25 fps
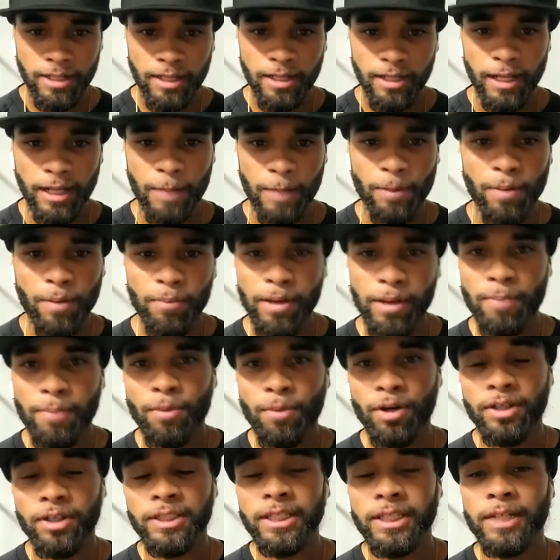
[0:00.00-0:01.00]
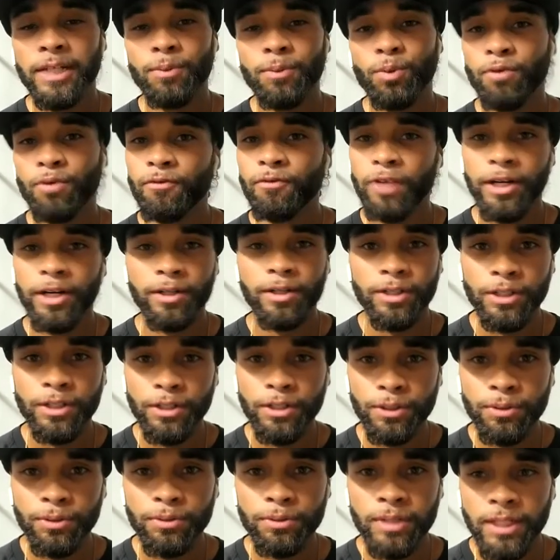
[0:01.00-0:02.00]
like my man Mark said, we're fairly
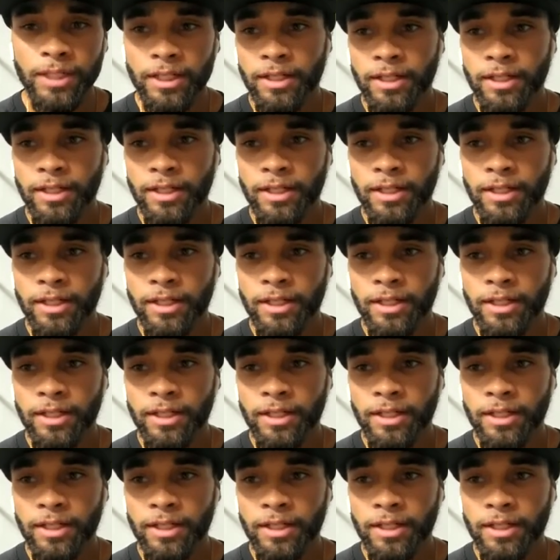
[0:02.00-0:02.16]
new.